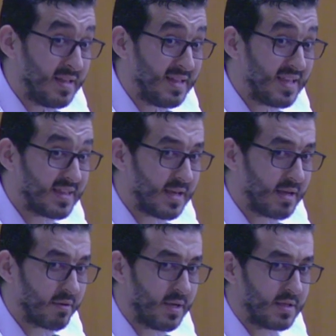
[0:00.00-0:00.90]
Did they
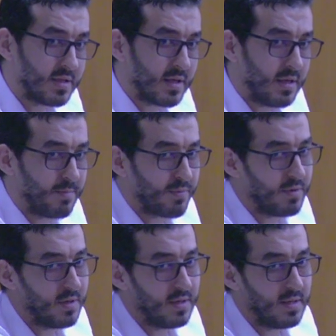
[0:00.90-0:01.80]
create their
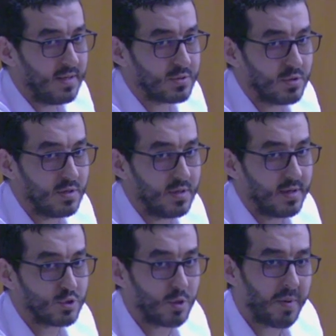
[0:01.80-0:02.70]

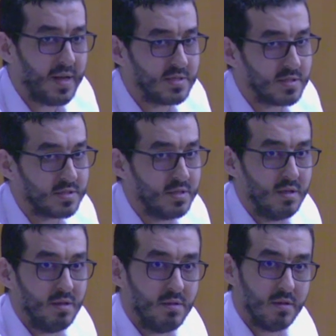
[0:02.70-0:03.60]
enterprises?
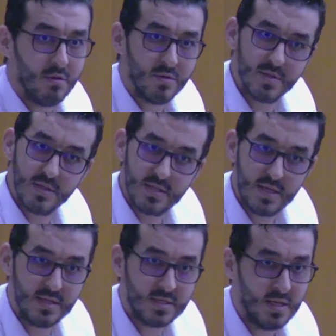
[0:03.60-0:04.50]
No, this
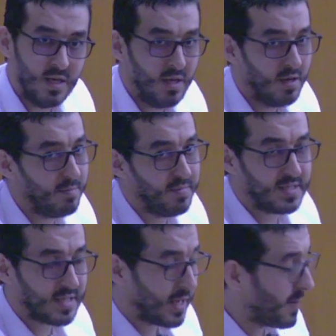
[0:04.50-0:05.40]
is a
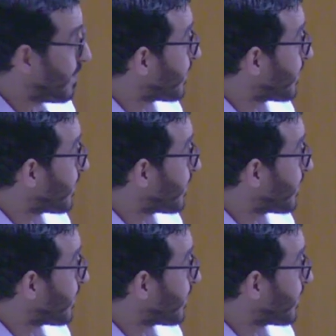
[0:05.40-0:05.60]
mistake.